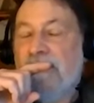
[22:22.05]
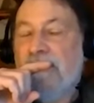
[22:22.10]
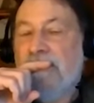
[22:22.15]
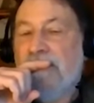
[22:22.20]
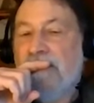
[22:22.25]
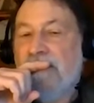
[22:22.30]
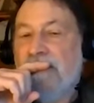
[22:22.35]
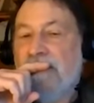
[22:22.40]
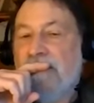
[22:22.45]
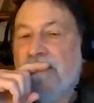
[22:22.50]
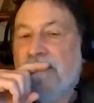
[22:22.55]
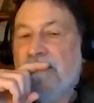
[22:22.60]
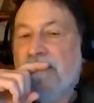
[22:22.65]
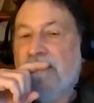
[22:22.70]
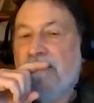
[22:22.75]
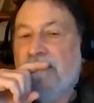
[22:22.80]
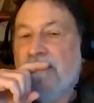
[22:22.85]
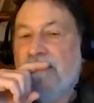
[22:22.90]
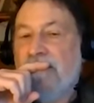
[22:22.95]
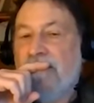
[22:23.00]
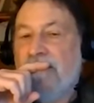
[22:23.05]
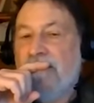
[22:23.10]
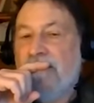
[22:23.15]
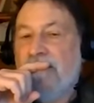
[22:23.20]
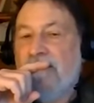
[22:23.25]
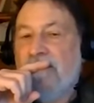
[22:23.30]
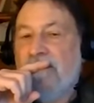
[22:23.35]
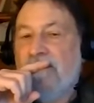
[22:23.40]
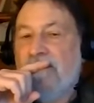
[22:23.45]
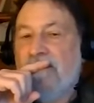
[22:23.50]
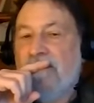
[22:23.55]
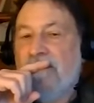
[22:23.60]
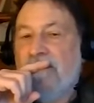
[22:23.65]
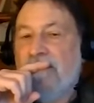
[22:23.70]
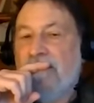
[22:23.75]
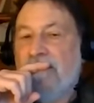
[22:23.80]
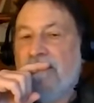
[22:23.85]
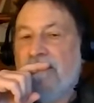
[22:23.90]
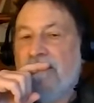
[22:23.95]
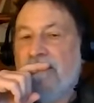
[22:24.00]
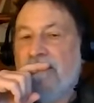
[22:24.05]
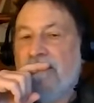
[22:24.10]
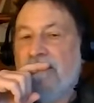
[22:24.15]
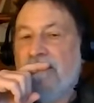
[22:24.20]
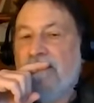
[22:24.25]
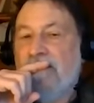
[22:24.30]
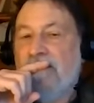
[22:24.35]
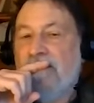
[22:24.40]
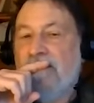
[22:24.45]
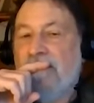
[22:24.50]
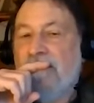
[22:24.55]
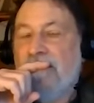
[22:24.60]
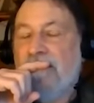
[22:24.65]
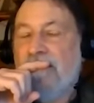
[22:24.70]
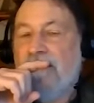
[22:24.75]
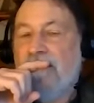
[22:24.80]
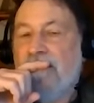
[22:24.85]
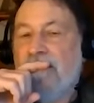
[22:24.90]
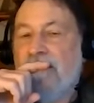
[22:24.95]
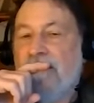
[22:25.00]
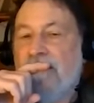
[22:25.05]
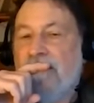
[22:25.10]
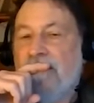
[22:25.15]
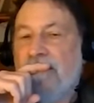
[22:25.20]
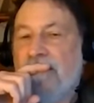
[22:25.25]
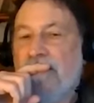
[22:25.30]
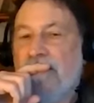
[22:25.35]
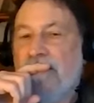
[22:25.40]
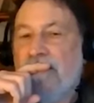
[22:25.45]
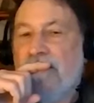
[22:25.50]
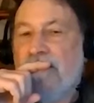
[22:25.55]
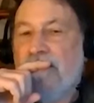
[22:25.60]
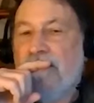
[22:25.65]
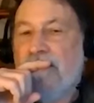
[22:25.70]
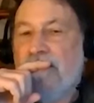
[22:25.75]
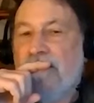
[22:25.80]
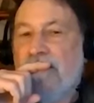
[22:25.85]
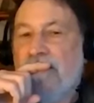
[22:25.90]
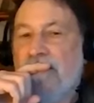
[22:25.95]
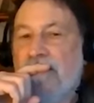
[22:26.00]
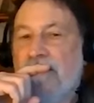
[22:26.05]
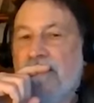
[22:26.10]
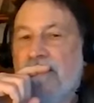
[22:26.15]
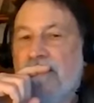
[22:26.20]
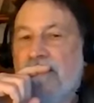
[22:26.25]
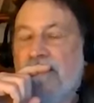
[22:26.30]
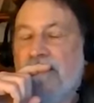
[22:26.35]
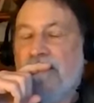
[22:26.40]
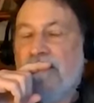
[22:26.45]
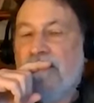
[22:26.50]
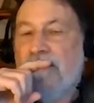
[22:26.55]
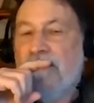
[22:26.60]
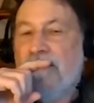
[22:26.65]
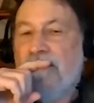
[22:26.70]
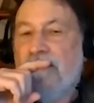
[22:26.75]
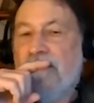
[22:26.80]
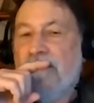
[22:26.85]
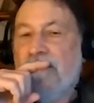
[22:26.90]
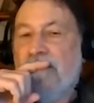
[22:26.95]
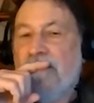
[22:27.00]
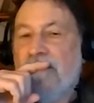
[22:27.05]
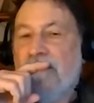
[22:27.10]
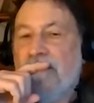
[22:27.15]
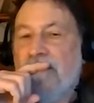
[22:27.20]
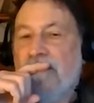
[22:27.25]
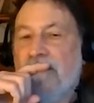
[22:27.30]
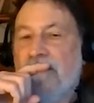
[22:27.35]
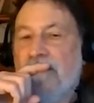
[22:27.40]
(not speaking)